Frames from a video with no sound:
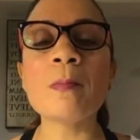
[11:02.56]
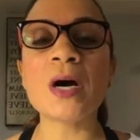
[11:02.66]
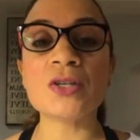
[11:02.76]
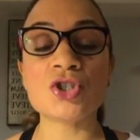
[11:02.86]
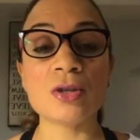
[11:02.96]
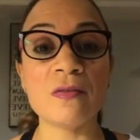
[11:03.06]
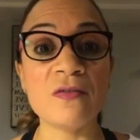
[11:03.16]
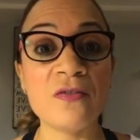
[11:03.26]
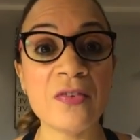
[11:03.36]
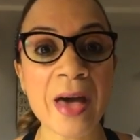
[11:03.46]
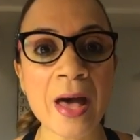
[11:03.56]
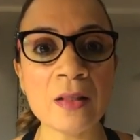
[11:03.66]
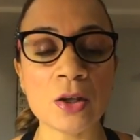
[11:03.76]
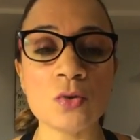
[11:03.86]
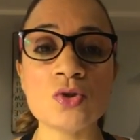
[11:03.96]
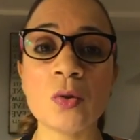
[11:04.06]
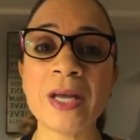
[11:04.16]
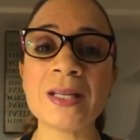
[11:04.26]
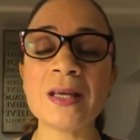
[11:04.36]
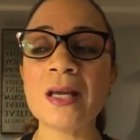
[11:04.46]
much value. So
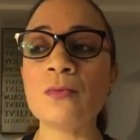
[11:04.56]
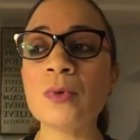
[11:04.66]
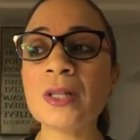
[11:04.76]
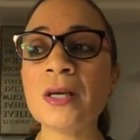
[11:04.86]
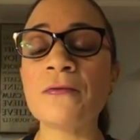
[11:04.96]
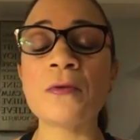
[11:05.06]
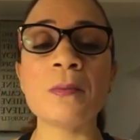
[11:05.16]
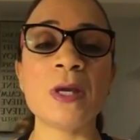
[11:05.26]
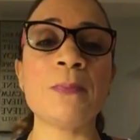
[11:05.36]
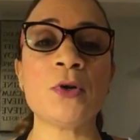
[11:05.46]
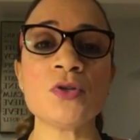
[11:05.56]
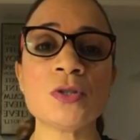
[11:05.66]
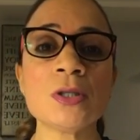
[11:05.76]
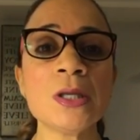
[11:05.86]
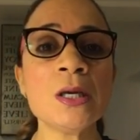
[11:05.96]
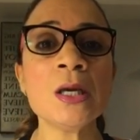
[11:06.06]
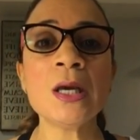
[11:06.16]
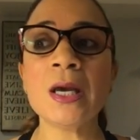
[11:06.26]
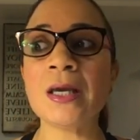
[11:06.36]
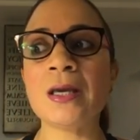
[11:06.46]
it really, for me personally,
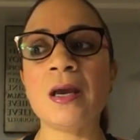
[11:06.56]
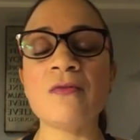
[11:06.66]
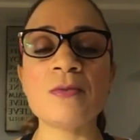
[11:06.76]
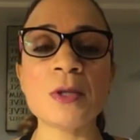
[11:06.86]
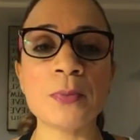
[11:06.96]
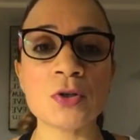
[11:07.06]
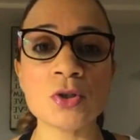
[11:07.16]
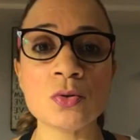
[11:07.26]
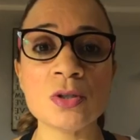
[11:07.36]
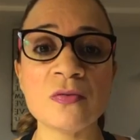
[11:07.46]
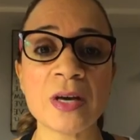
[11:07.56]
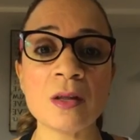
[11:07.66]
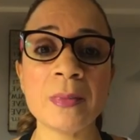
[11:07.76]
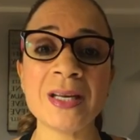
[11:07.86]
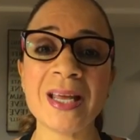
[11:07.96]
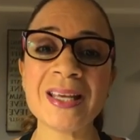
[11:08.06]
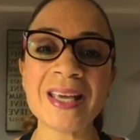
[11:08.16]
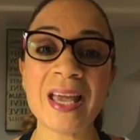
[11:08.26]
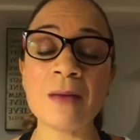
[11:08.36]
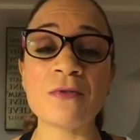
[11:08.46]
it came from the personal development. It
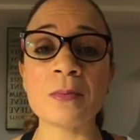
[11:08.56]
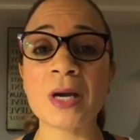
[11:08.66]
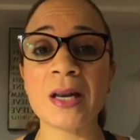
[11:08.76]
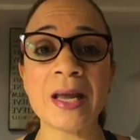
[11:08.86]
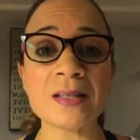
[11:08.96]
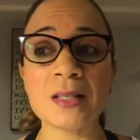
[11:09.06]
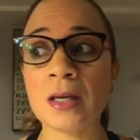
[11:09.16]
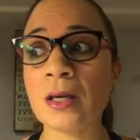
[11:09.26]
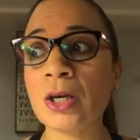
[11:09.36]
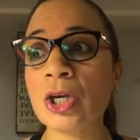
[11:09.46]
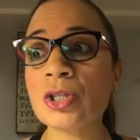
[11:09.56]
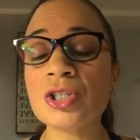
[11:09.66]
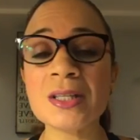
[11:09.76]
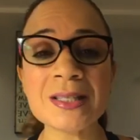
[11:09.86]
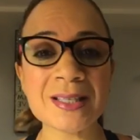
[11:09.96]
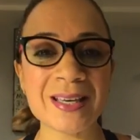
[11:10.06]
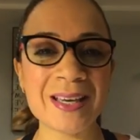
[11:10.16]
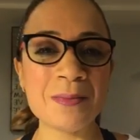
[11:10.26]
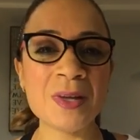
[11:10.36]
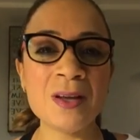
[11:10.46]
came from connecting to the
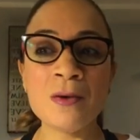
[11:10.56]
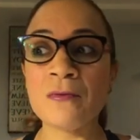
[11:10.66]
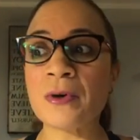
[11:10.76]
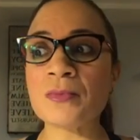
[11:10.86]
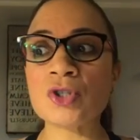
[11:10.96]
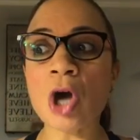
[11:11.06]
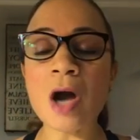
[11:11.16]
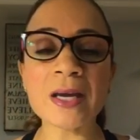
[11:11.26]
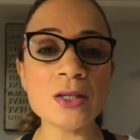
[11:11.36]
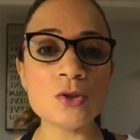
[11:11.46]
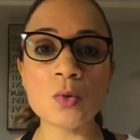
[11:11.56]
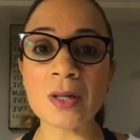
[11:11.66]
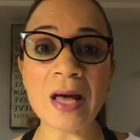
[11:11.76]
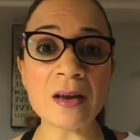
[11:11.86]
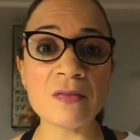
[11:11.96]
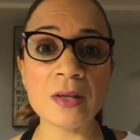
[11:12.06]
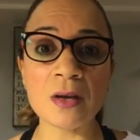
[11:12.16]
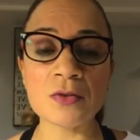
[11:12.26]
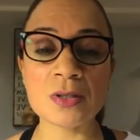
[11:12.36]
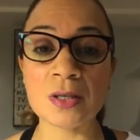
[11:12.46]
team, from talking to a lot of the
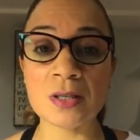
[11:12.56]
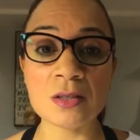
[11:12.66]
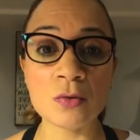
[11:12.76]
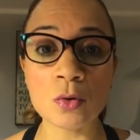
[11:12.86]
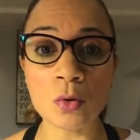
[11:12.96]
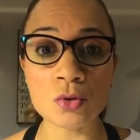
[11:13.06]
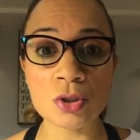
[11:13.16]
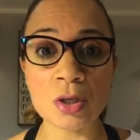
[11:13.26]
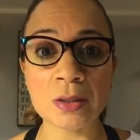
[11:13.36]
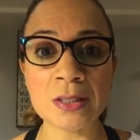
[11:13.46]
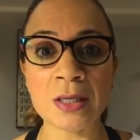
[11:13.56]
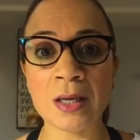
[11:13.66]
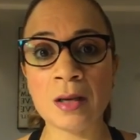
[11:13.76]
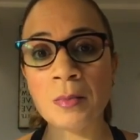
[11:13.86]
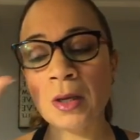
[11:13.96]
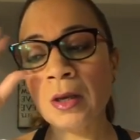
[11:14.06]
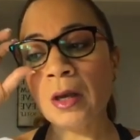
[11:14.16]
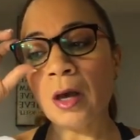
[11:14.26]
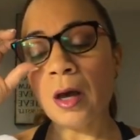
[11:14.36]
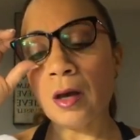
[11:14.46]
other successful coaches on the team.
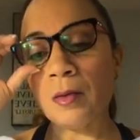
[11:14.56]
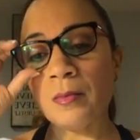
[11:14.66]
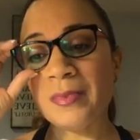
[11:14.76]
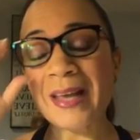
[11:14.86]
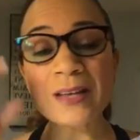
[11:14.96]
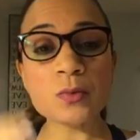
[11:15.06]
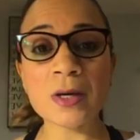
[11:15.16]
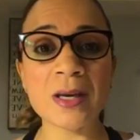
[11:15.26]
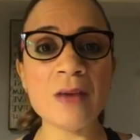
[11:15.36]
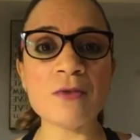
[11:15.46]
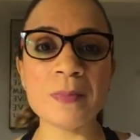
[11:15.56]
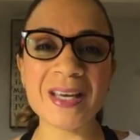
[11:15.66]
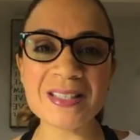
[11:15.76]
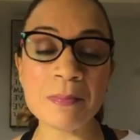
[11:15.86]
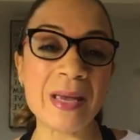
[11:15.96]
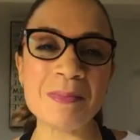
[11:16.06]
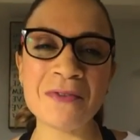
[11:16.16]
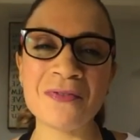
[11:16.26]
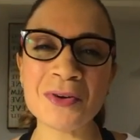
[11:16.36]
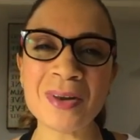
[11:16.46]
That's where it came from, because it made
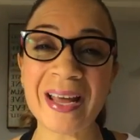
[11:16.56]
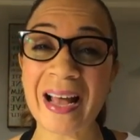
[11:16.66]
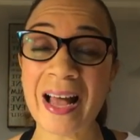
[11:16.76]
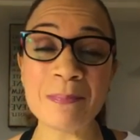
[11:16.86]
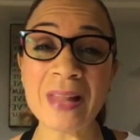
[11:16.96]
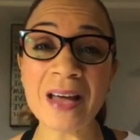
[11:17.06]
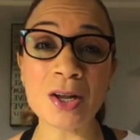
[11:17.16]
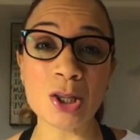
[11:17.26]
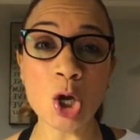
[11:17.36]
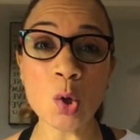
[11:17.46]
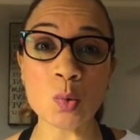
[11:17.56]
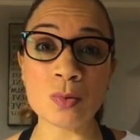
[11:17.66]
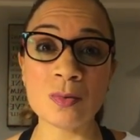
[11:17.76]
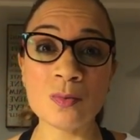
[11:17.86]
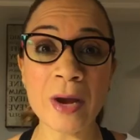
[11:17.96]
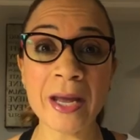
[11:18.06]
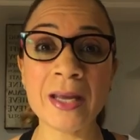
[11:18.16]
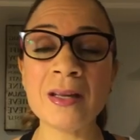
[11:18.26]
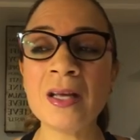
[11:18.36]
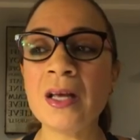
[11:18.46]
me feel like I'm not alone,
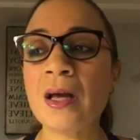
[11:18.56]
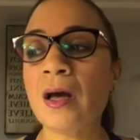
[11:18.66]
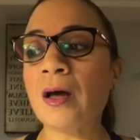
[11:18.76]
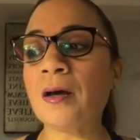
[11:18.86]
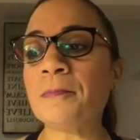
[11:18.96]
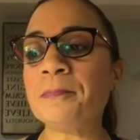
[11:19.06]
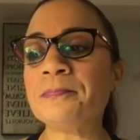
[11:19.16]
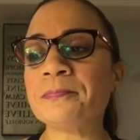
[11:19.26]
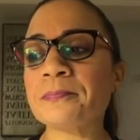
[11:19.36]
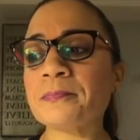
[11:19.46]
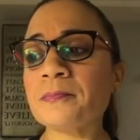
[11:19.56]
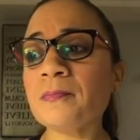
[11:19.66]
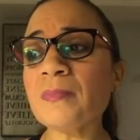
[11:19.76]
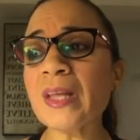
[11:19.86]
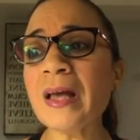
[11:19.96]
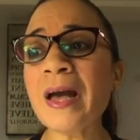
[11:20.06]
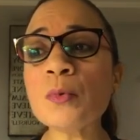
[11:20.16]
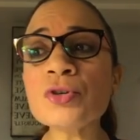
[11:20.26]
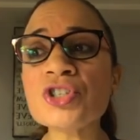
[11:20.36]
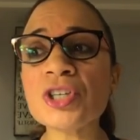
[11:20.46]
right? I
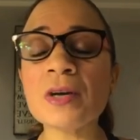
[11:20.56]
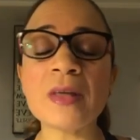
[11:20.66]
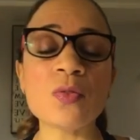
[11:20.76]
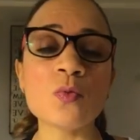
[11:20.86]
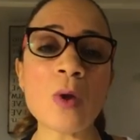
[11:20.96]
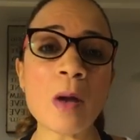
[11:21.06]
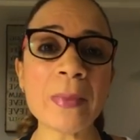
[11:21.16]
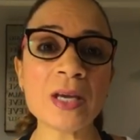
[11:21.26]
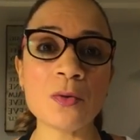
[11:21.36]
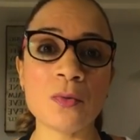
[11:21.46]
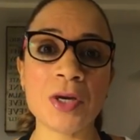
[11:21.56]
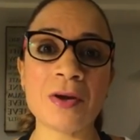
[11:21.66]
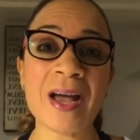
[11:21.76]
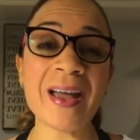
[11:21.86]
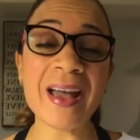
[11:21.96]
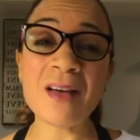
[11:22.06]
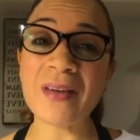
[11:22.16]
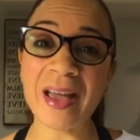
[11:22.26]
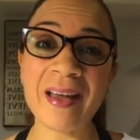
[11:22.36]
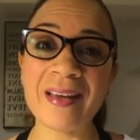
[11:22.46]
will share that throughout my career, I have
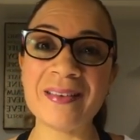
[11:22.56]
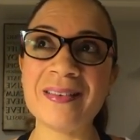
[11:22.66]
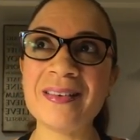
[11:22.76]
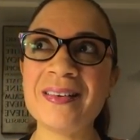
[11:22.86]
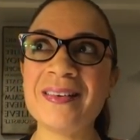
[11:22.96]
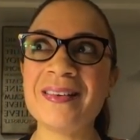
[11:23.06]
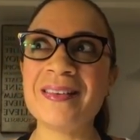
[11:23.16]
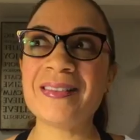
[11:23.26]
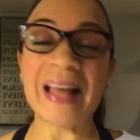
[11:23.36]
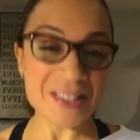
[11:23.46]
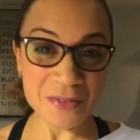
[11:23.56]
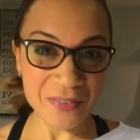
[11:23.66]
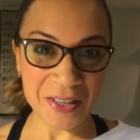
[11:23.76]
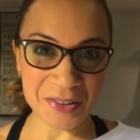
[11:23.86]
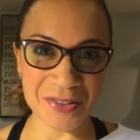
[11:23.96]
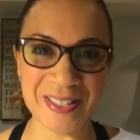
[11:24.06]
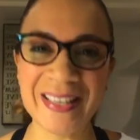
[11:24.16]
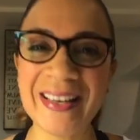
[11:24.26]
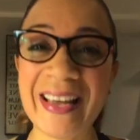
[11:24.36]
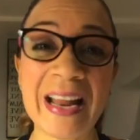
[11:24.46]
had lots of
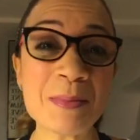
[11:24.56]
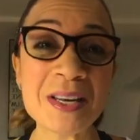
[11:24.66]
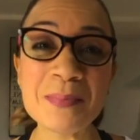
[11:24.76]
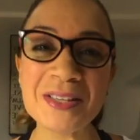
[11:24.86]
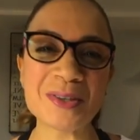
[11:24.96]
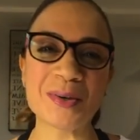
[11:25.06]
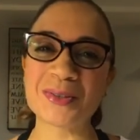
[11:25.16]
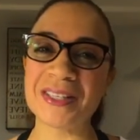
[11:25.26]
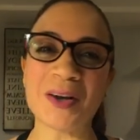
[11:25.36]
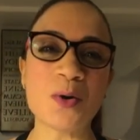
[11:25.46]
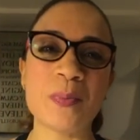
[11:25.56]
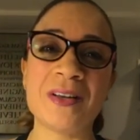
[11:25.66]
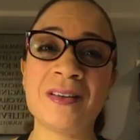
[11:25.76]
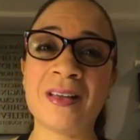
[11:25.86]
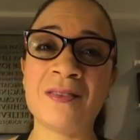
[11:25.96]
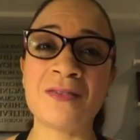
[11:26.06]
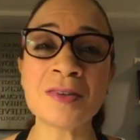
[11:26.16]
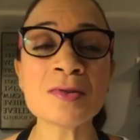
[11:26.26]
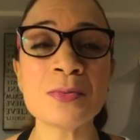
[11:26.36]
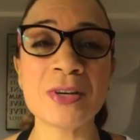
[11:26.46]
failures. And I'm going to be totally open and
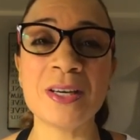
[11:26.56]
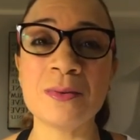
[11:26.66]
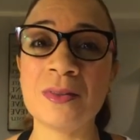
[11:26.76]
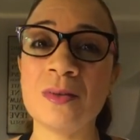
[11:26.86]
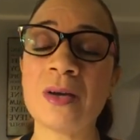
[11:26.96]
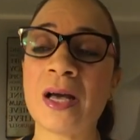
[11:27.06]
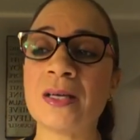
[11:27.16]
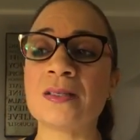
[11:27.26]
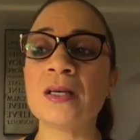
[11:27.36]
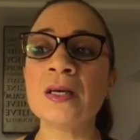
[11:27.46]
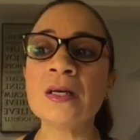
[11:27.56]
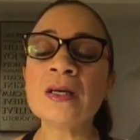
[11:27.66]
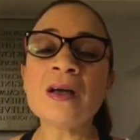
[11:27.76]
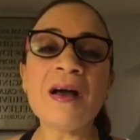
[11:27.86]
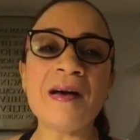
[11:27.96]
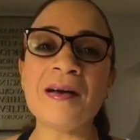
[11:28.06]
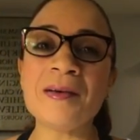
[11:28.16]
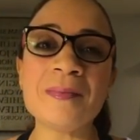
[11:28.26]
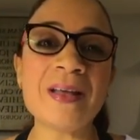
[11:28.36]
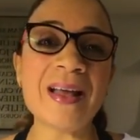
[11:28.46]
vulnerable here with you guys.
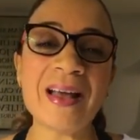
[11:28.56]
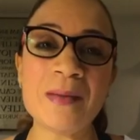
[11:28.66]
There